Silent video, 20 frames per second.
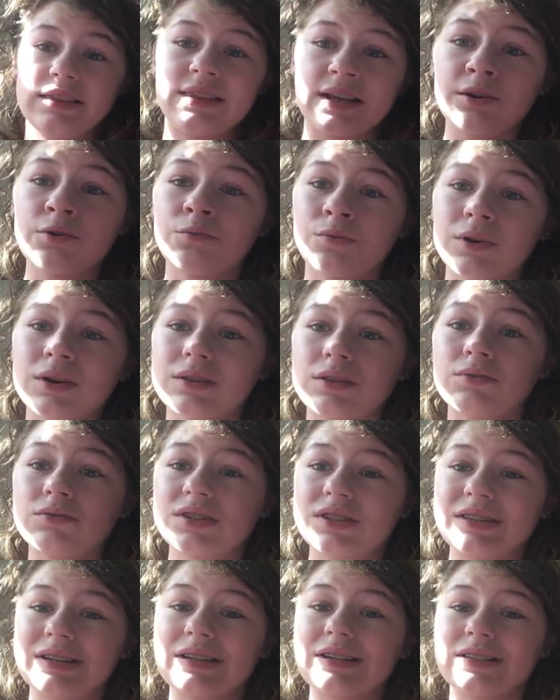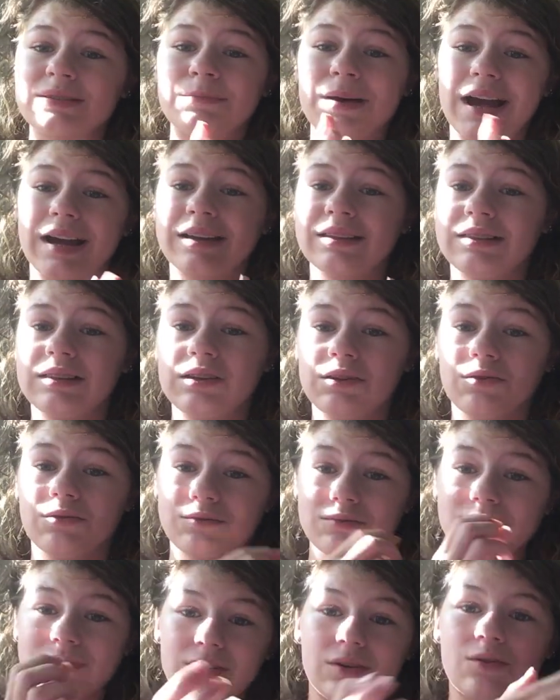There were those things back in the
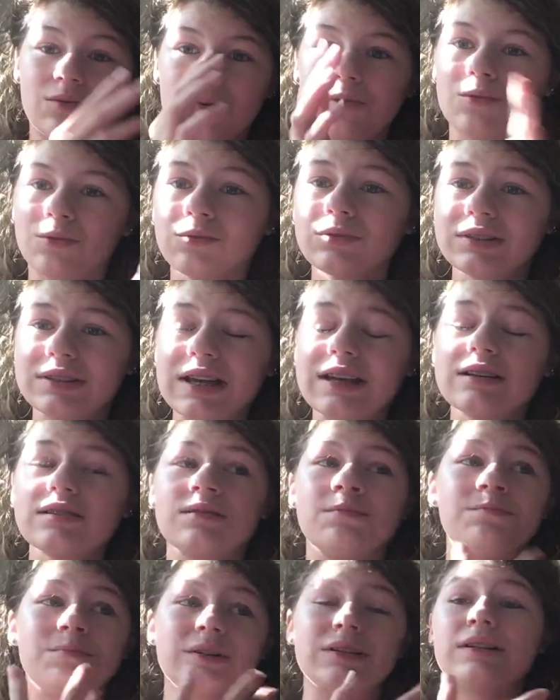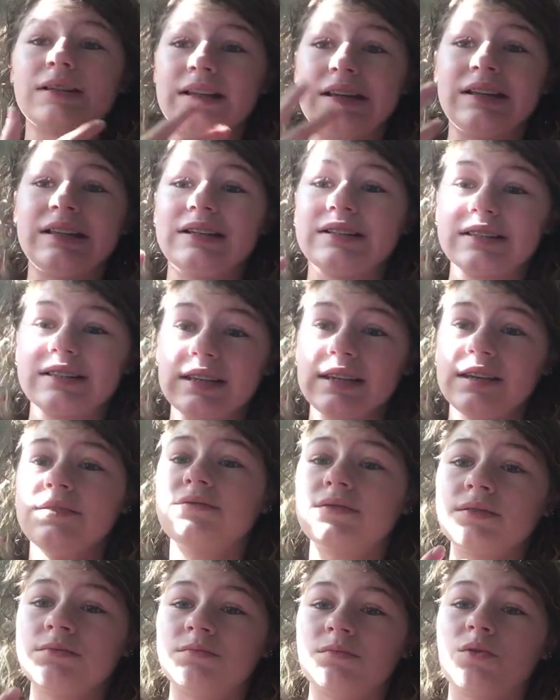old days, but it's
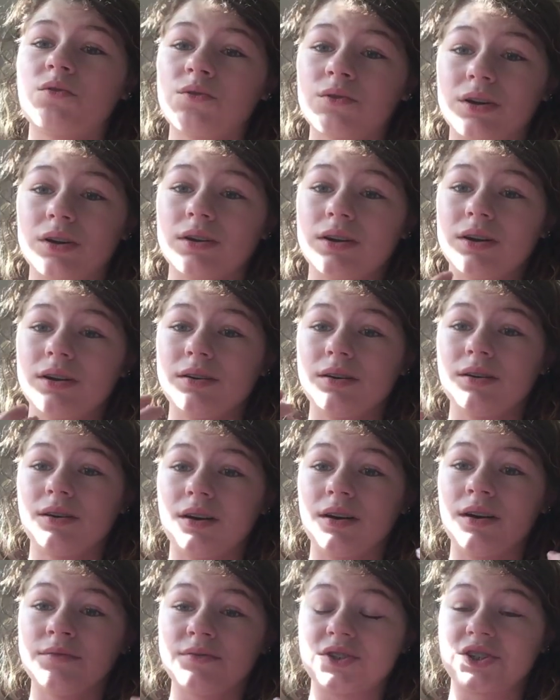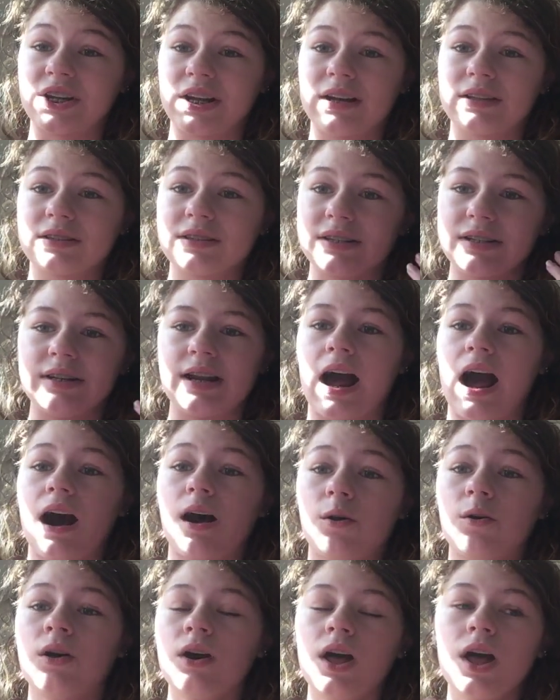even more of a chance
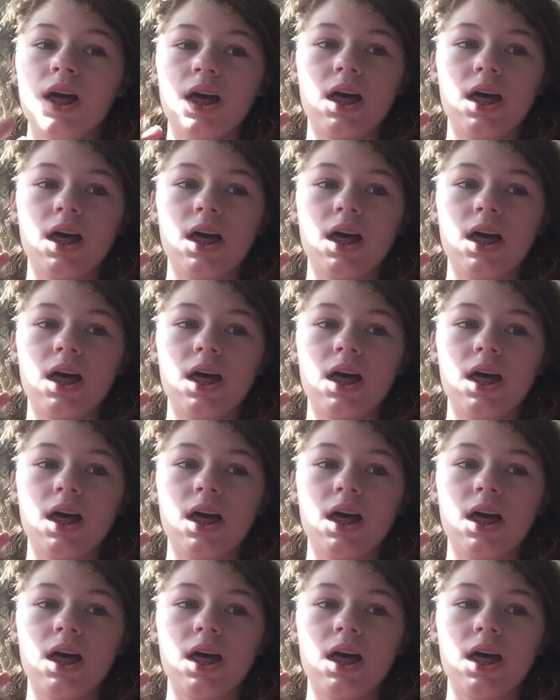now.